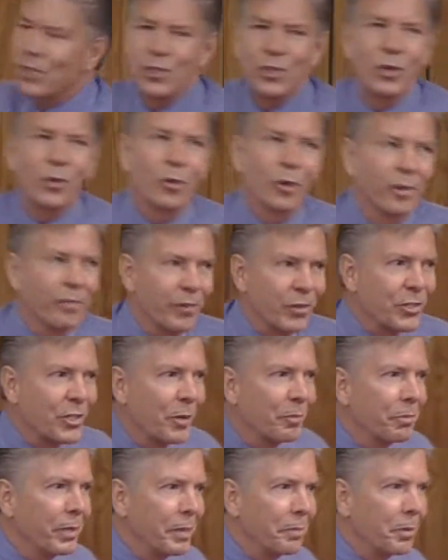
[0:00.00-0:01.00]
a new word for
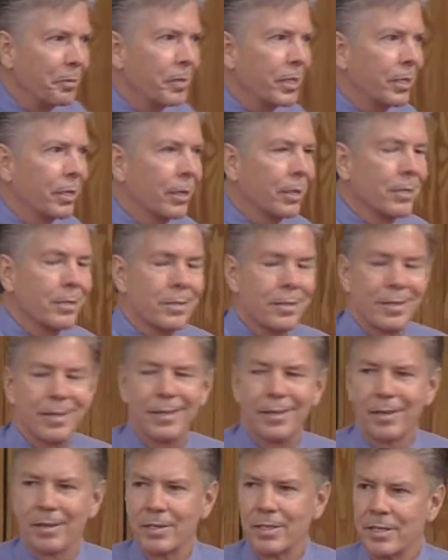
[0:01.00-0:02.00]
some people because
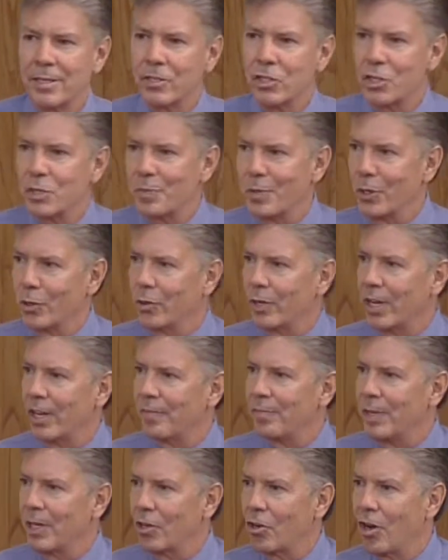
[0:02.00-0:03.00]
the Census Bureau
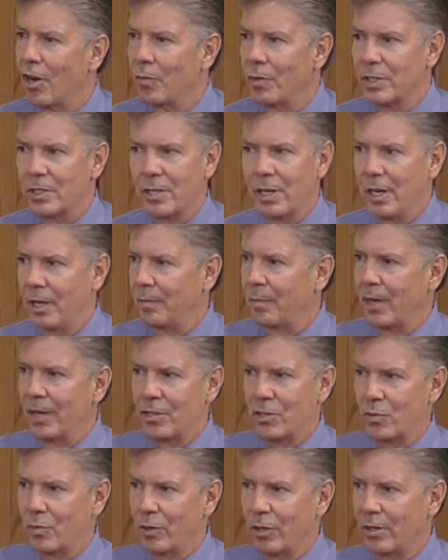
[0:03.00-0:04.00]
gave me a call one time. I
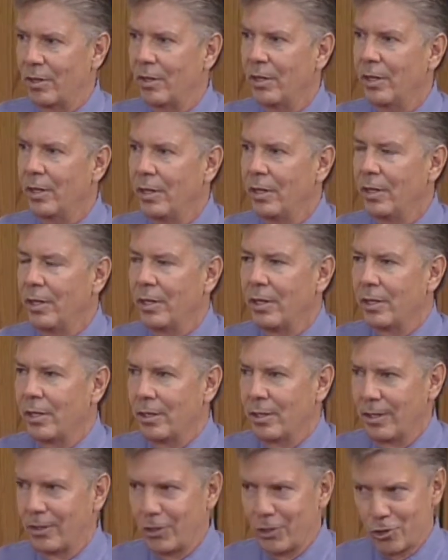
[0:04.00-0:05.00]
swear
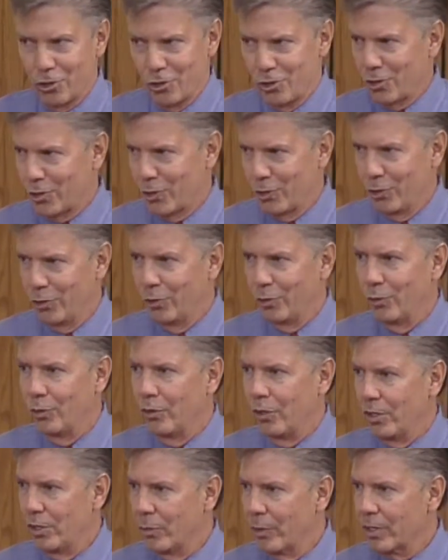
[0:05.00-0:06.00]
that this is true.
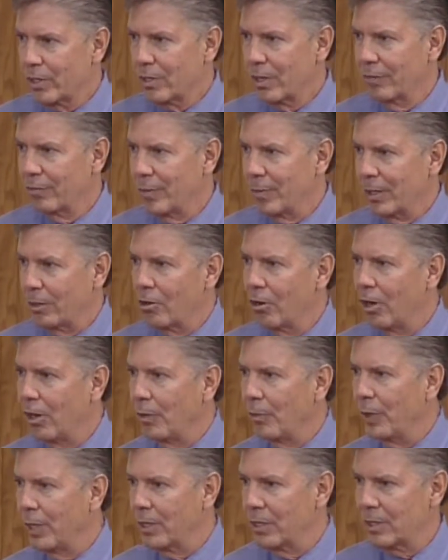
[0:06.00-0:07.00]
The U.S. government
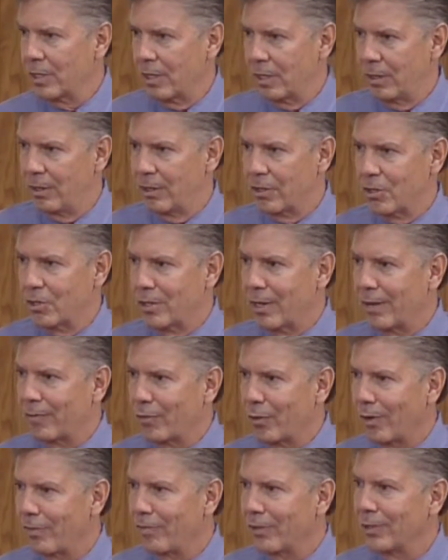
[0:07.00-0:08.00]
called me and said, this is
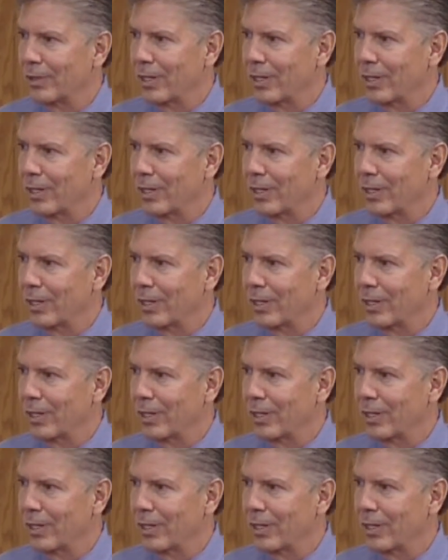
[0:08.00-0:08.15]
after I filled